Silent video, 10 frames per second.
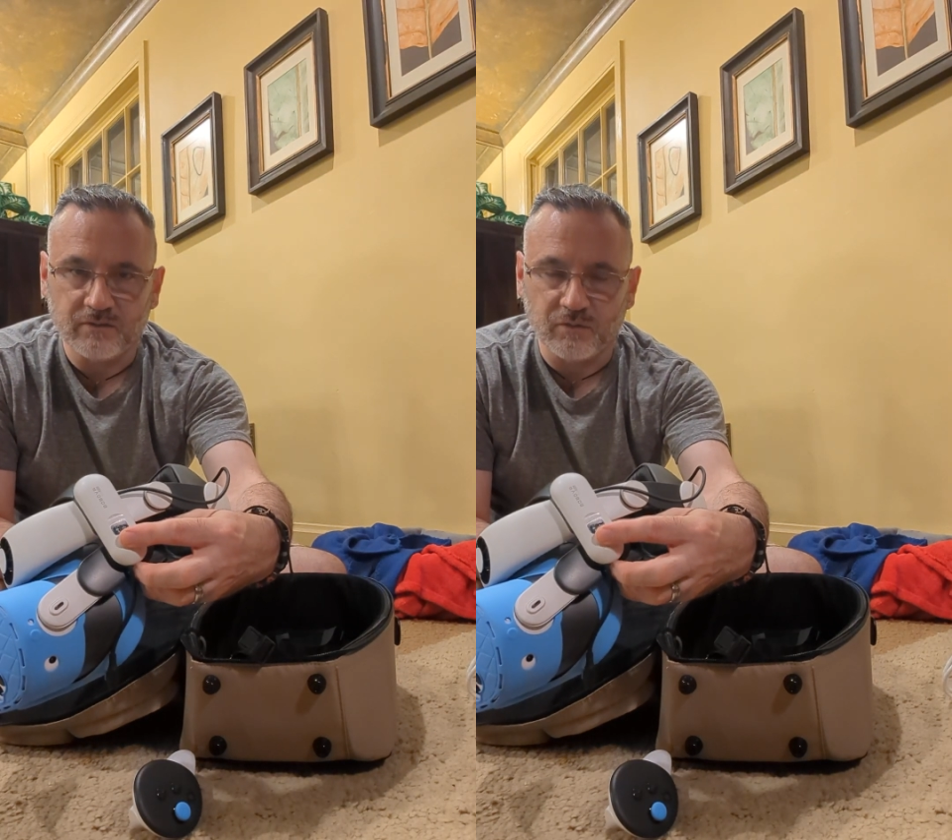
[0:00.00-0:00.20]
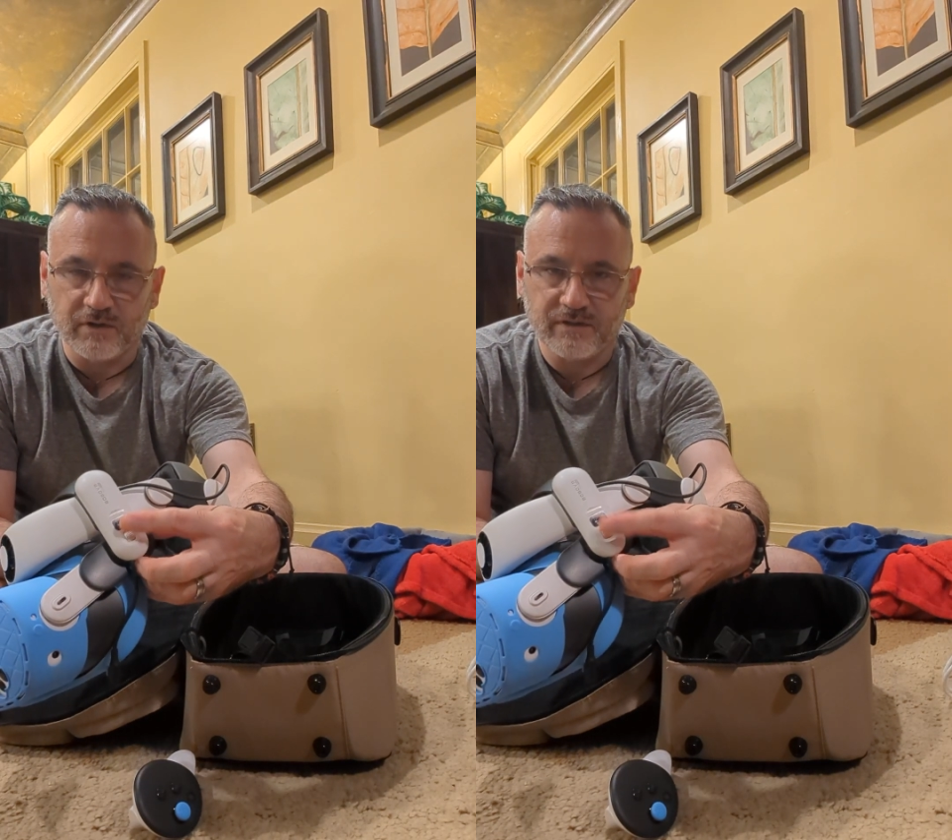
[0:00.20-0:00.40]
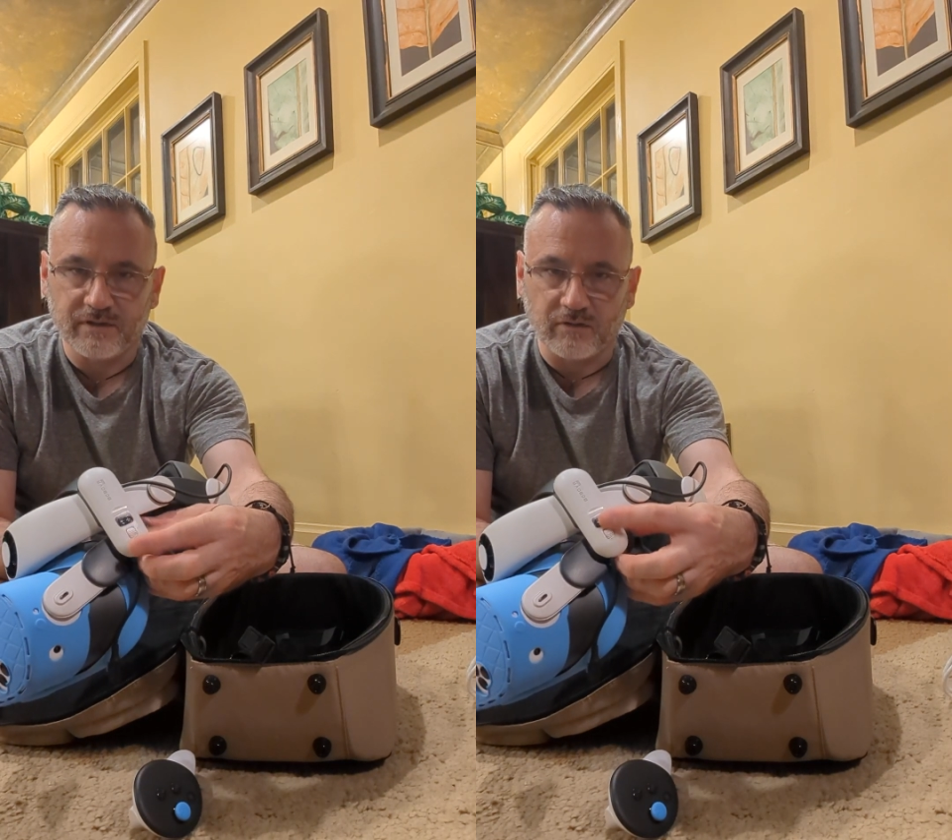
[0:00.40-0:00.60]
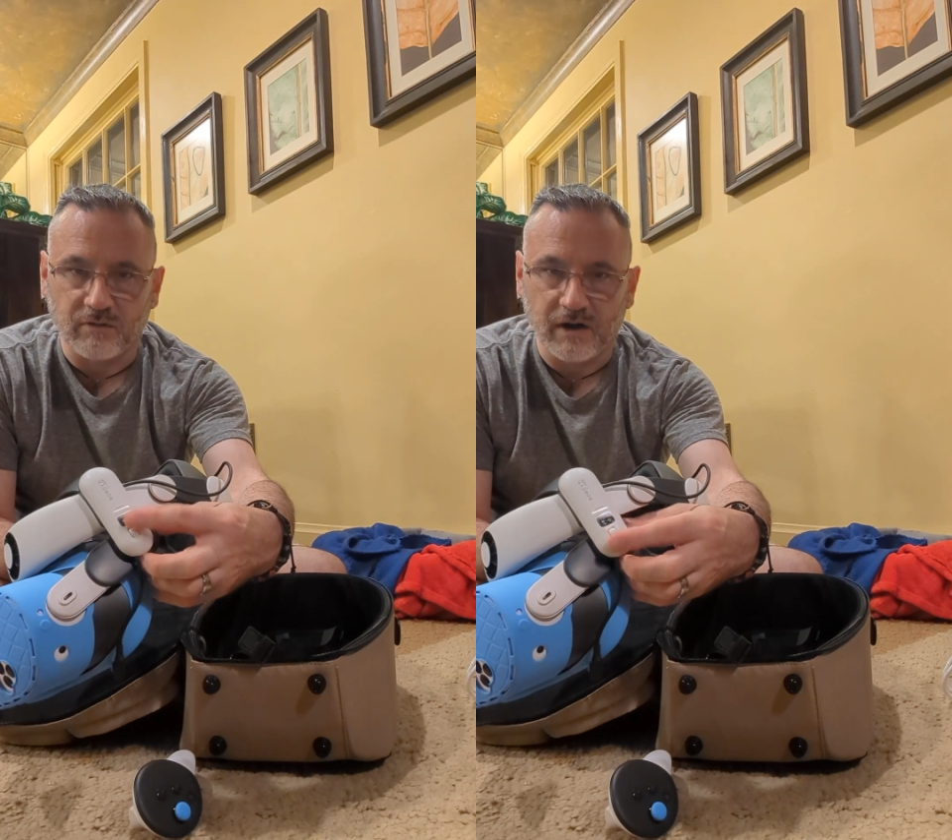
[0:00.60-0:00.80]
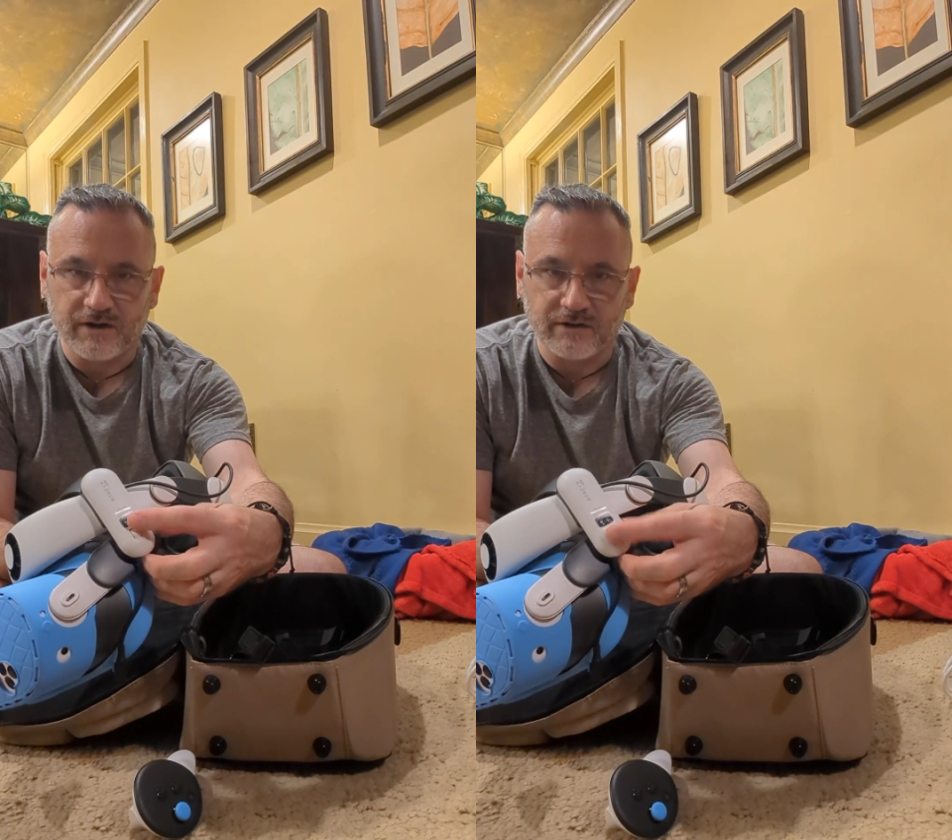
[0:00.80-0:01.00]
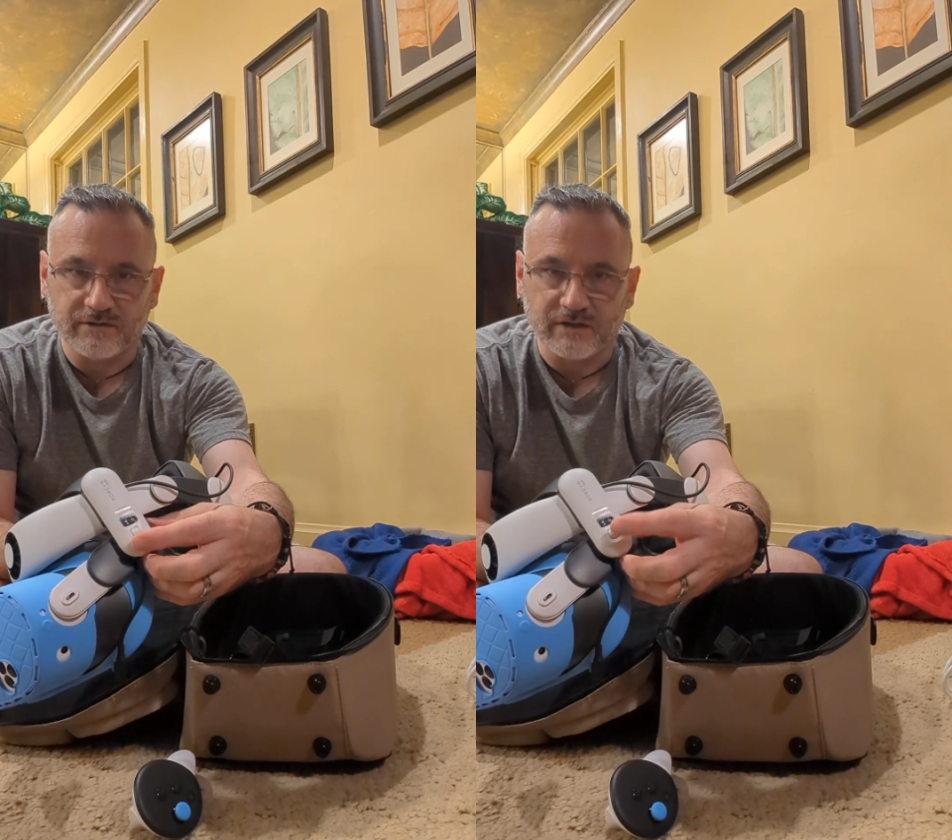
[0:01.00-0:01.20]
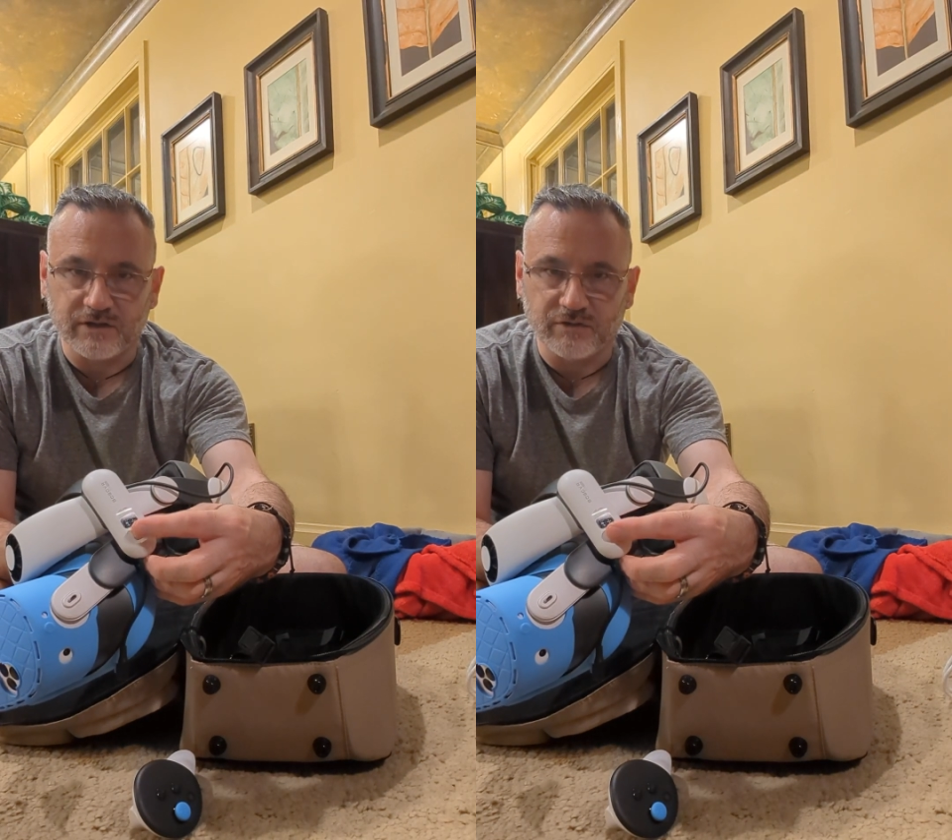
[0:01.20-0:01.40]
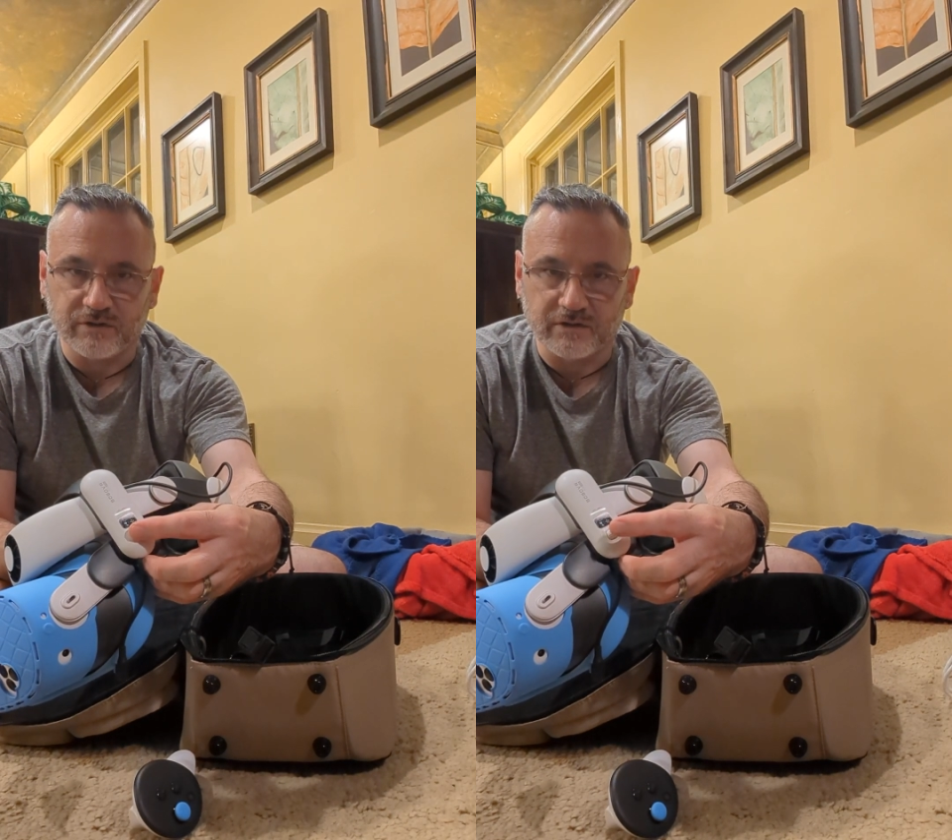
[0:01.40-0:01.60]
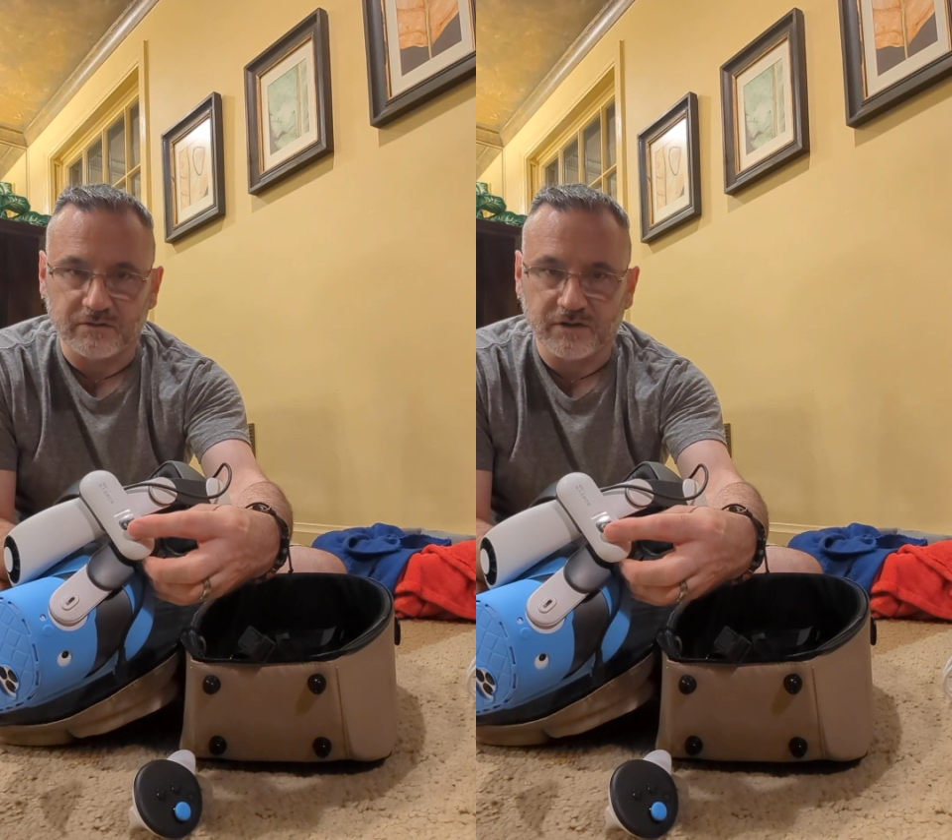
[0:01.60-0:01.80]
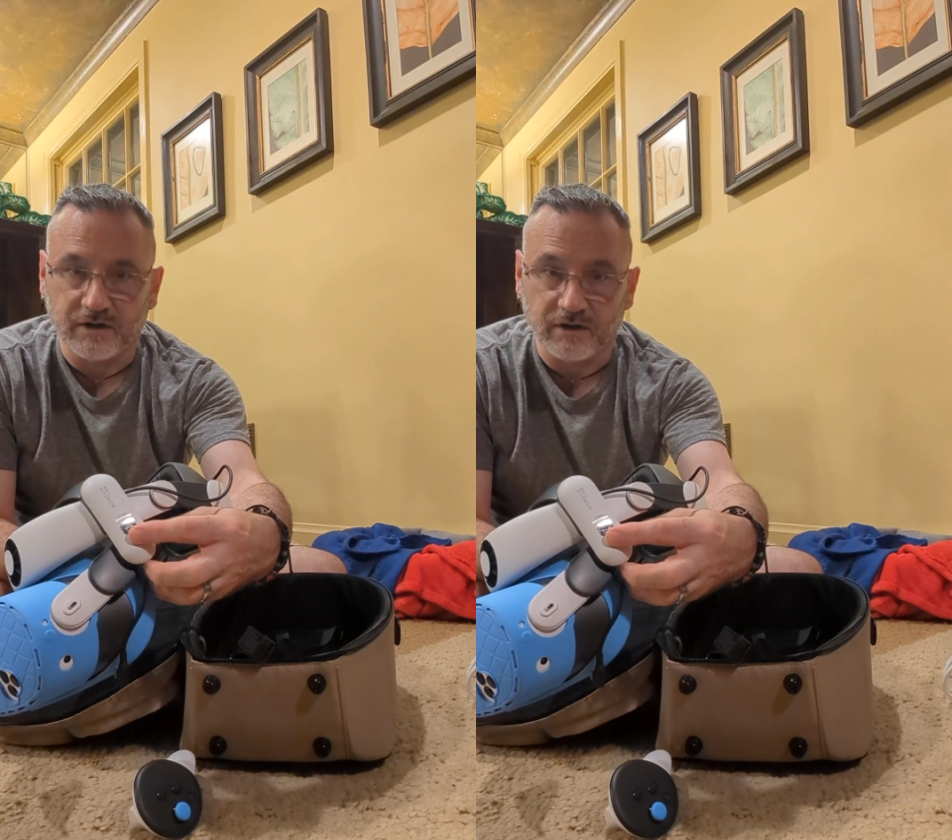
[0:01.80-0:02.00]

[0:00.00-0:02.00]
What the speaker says: with a rocker that you can turn it